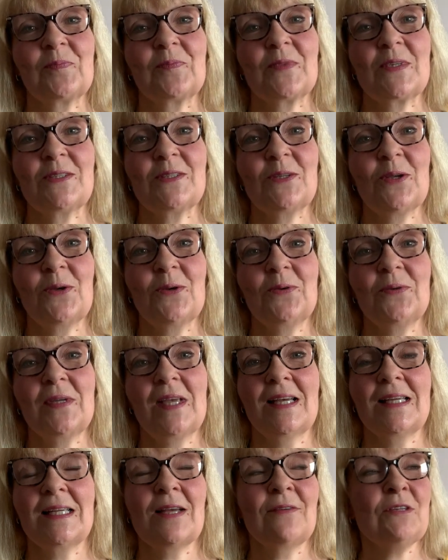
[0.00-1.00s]
So yeah,
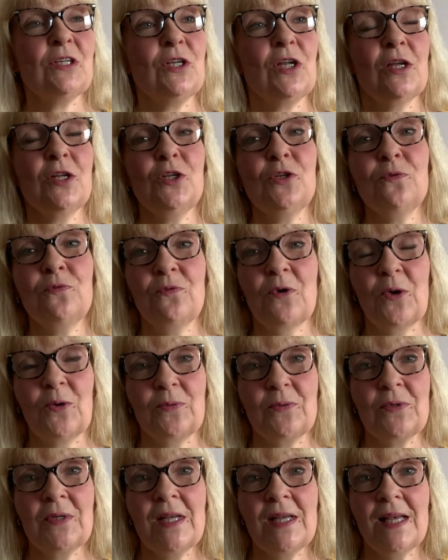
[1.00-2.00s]
I have a new
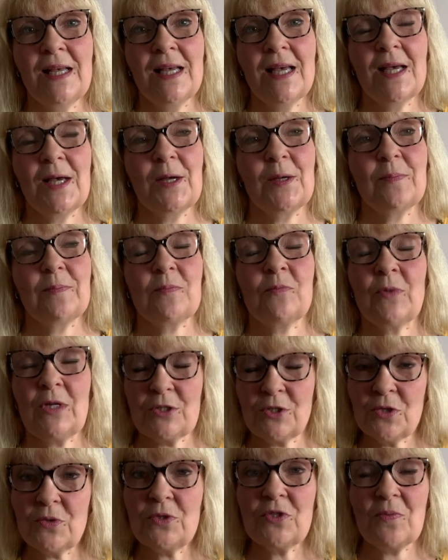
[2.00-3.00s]
phone, well,
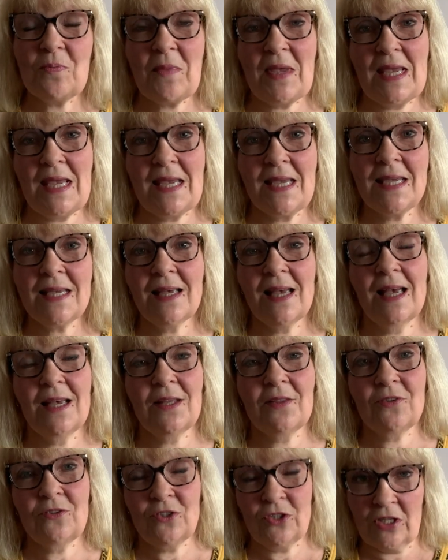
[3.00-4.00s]
new to me,
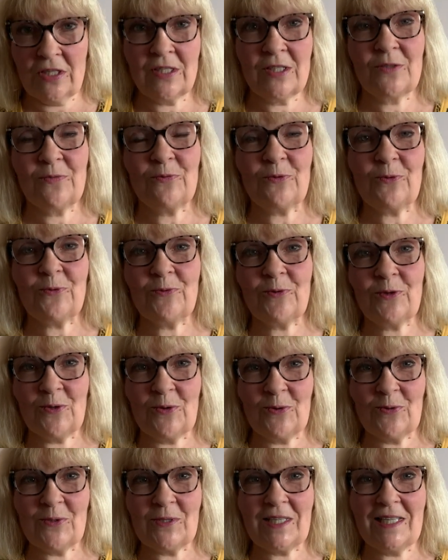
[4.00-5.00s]
just for
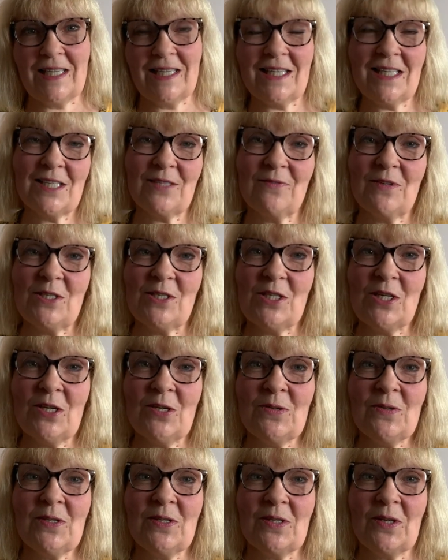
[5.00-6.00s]
recording these
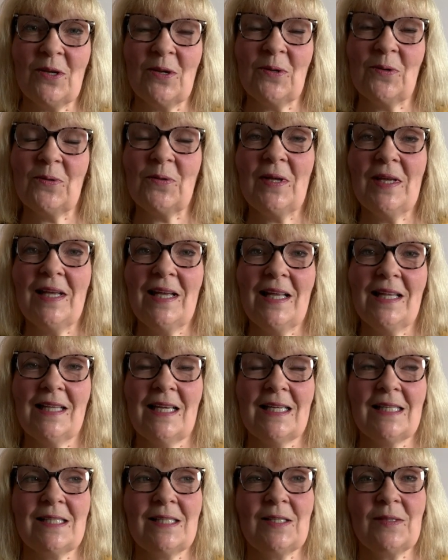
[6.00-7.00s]
videos, so
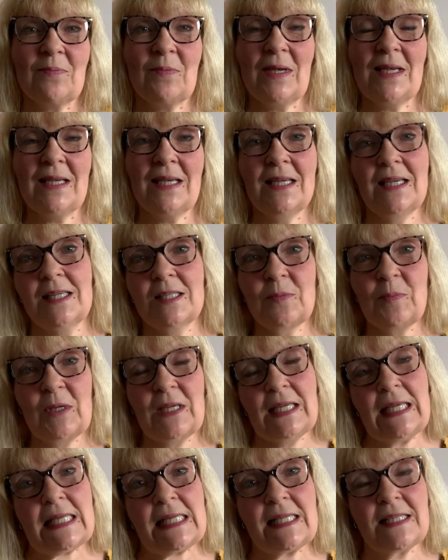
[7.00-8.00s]
that's making it a bit
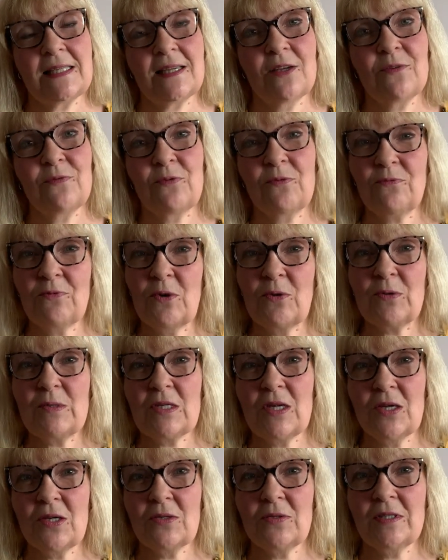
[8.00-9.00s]
easier for
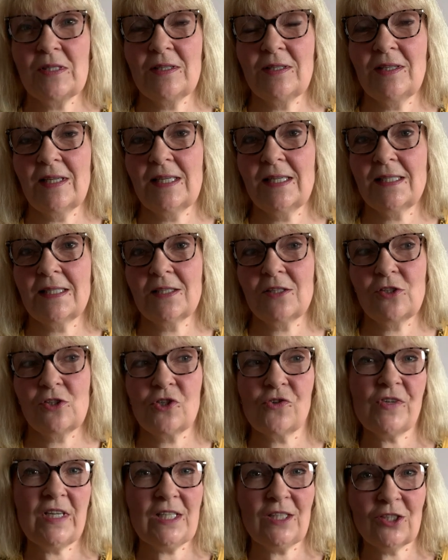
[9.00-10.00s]
photos and things and
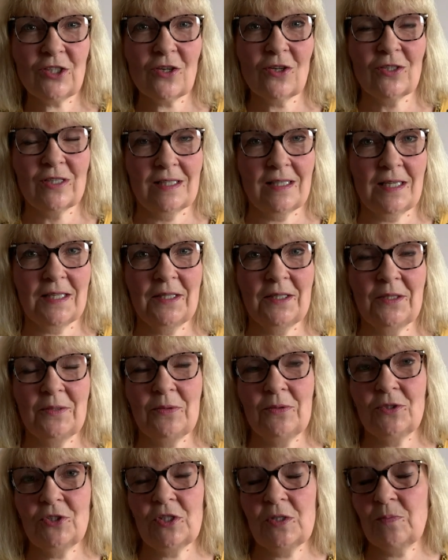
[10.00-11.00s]
screenshots. I can
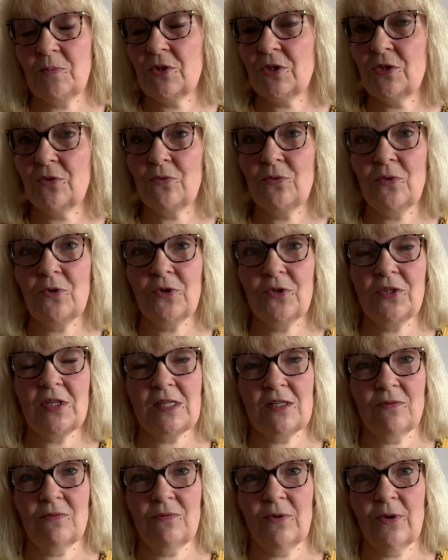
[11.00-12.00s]
just put it all on
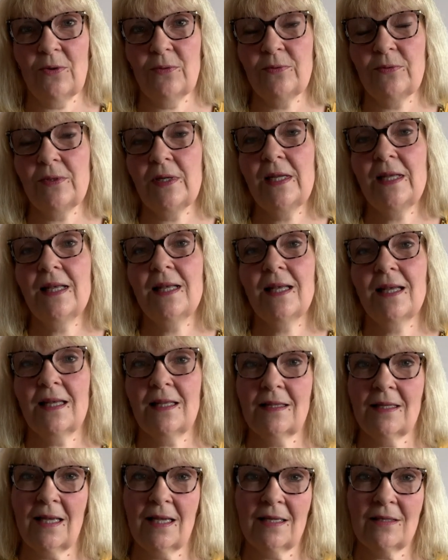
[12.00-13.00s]
this phone
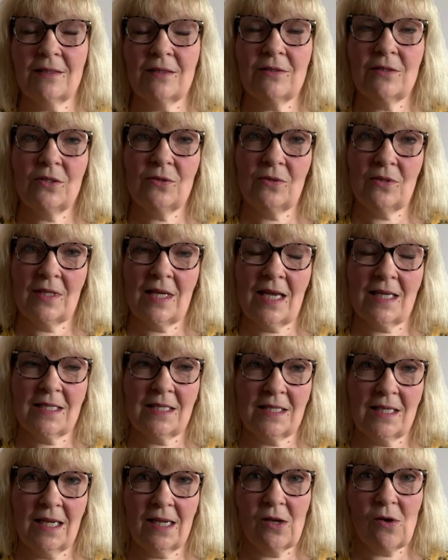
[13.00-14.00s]
and then do the
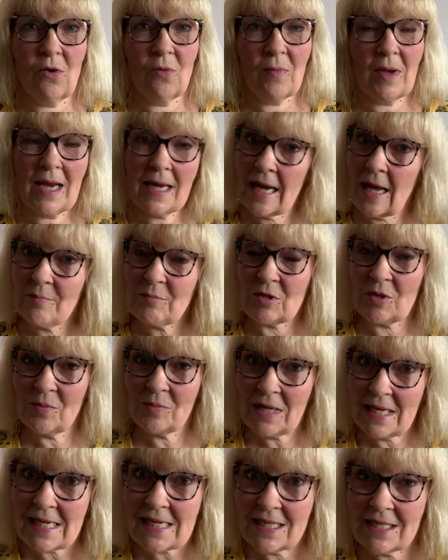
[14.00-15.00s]
editing on my laptop
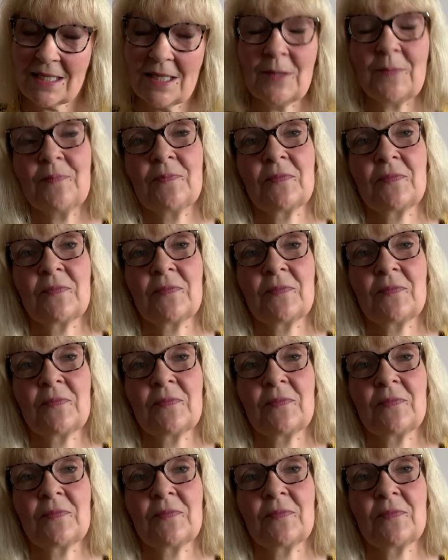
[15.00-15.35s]
later.